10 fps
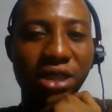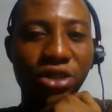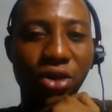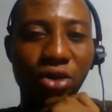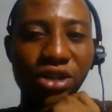
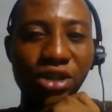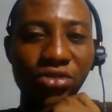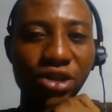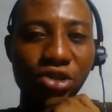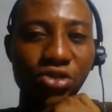your own
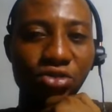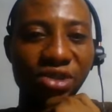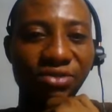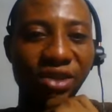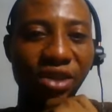duty is to
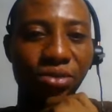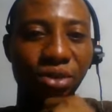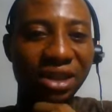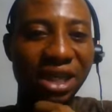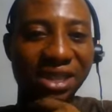develop
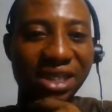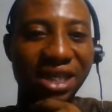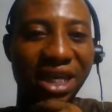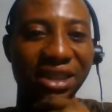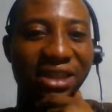to the
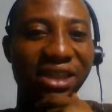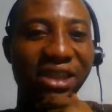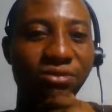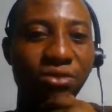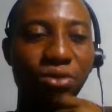extent that
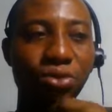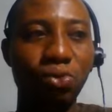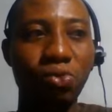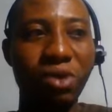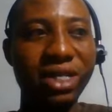even
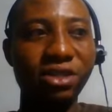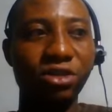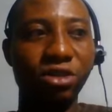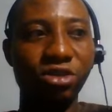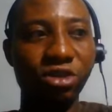when
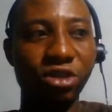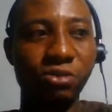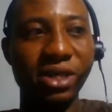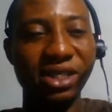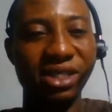your
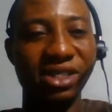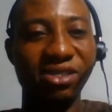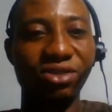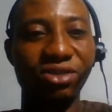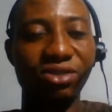suspect
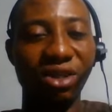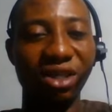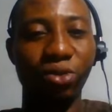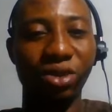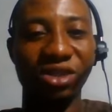is
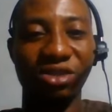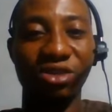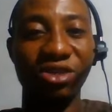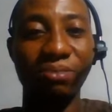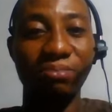talking what it
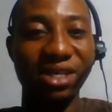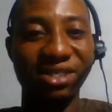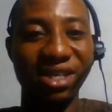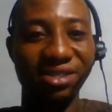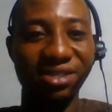doesn't make
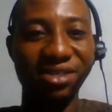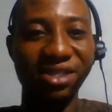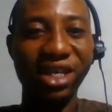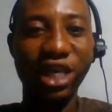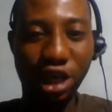sense
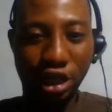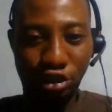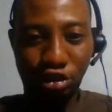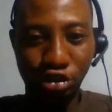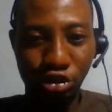
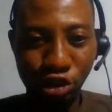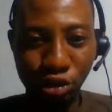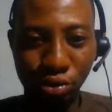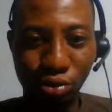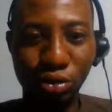to
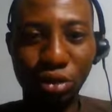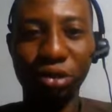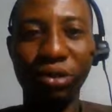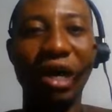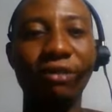you,
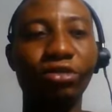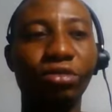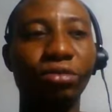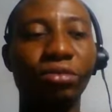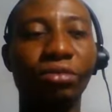you have
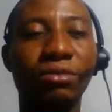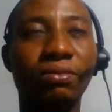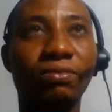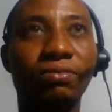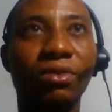to
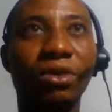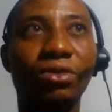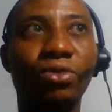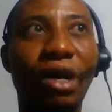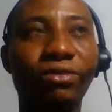
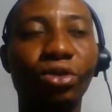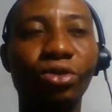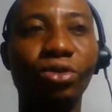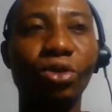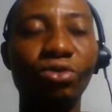
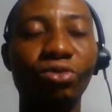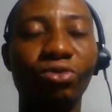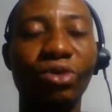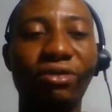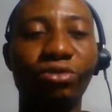
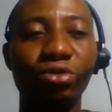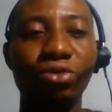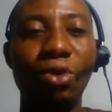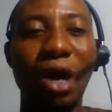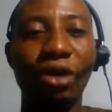
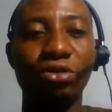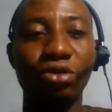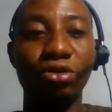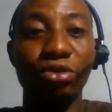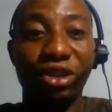know how
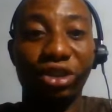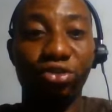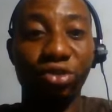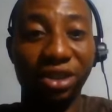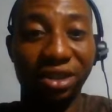to use the
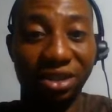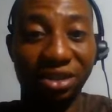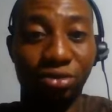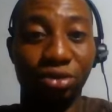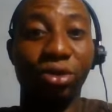situation
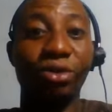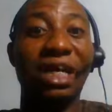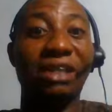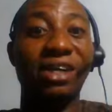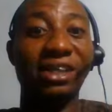to your
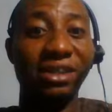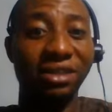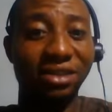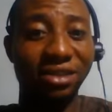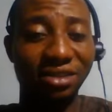own
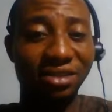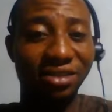advantage.